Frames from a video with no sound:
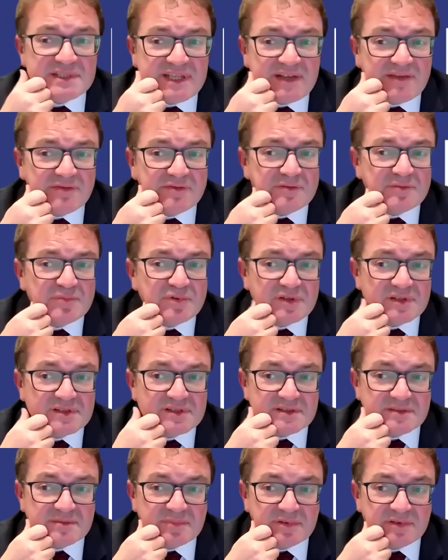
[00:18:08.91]
was never a
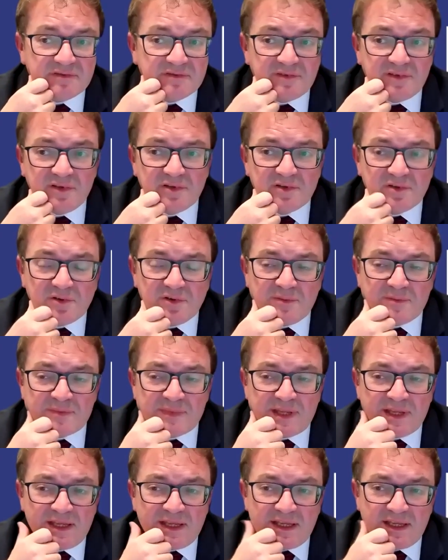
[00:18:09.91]
principle of law.
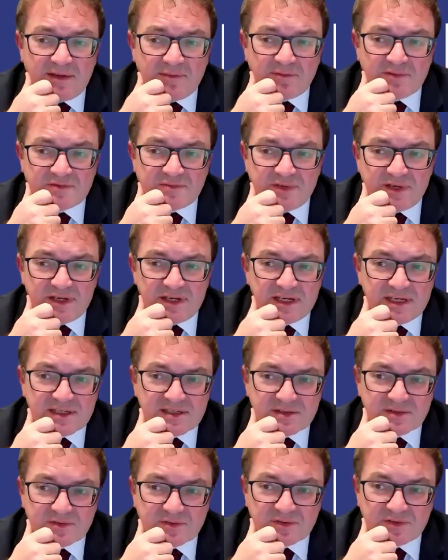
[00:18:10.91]
It was
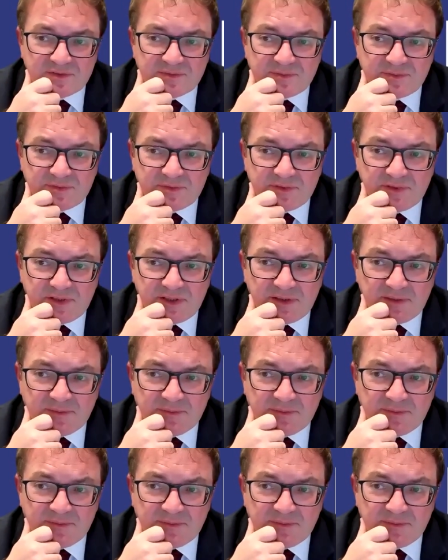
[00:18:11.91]
really a sort of